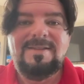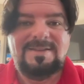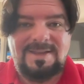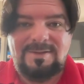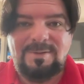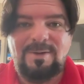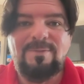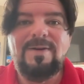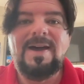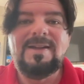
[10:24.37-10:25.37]
get
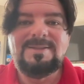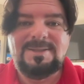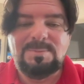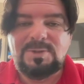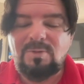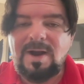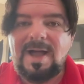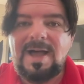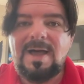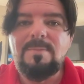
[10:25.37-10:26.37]
notified,
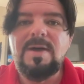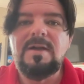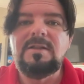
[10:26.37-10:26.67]
subscribe,